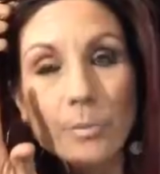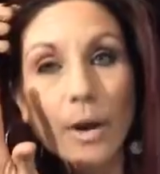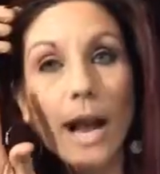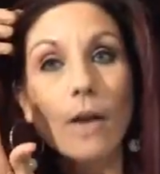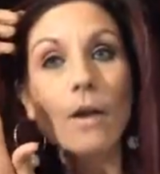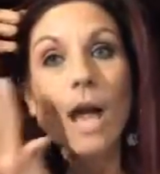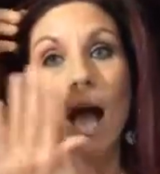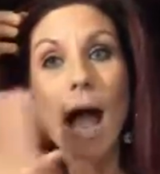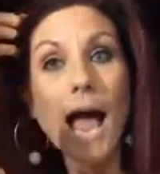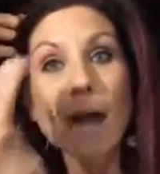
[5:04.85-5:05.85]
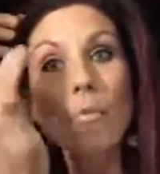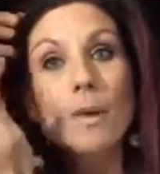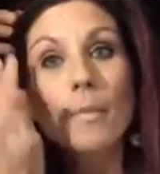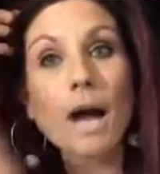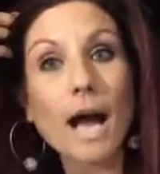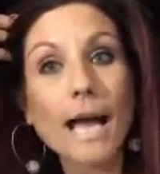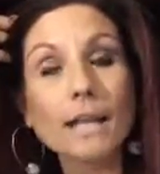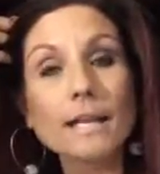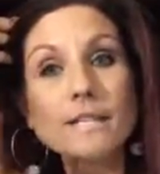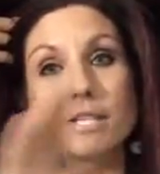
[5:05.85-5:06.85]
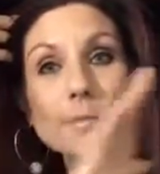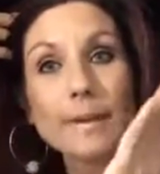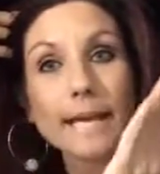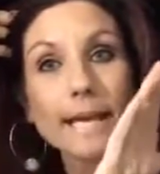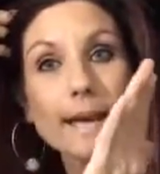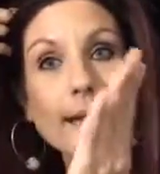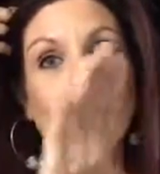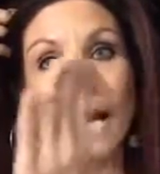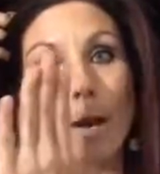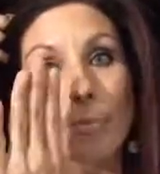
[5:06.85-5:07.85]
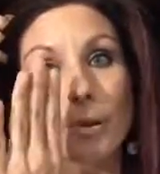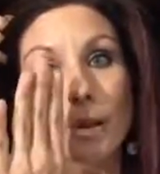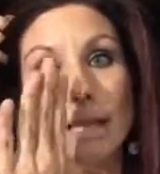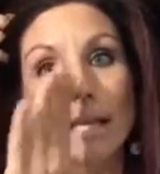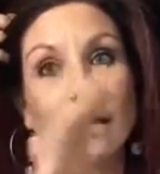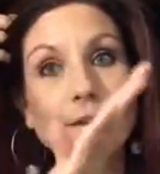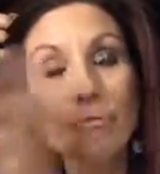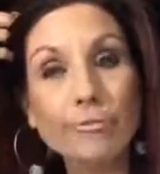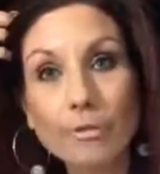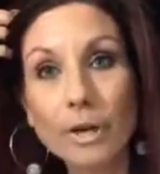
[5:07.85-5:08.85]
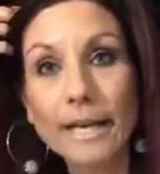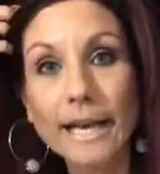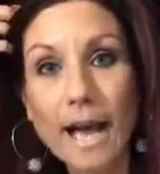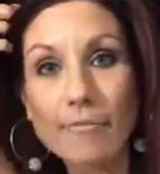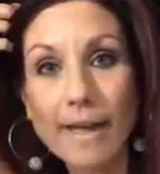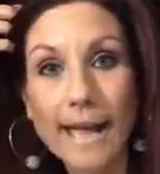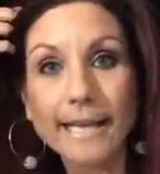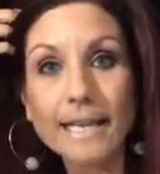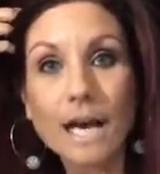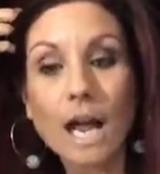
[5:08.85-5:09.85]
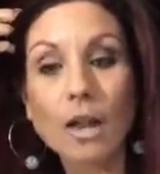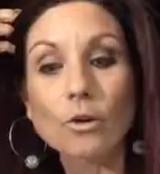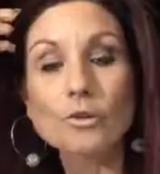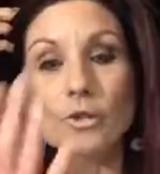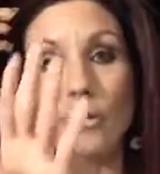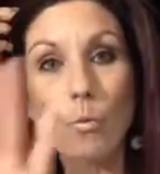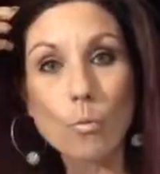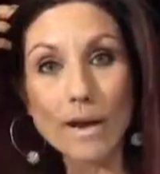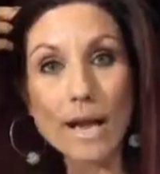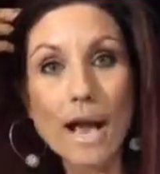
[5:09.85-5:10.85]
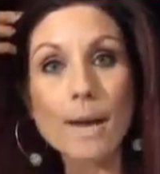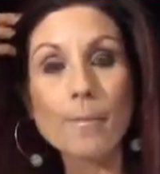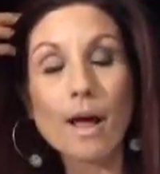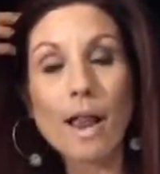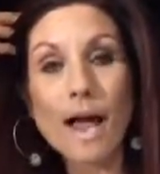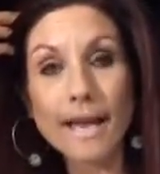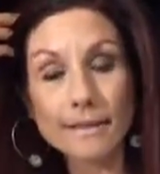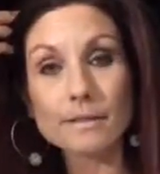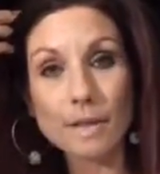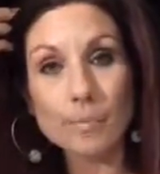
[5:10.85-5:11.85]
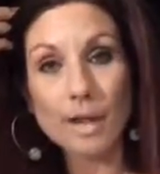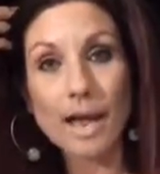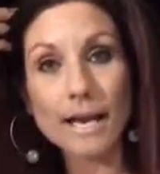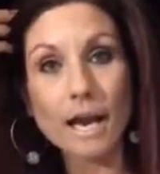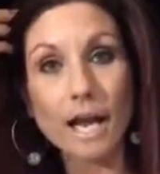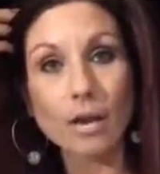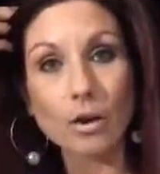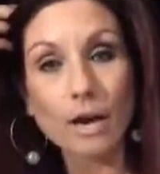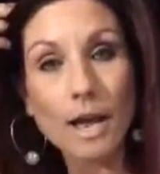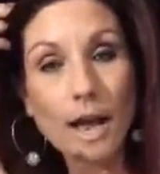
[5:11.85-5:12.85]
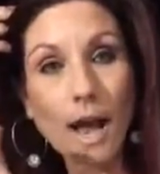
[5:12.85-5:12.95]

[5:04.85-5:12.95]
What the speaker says: brown. I want my eyelids to be completely free of any color so that when I apply color,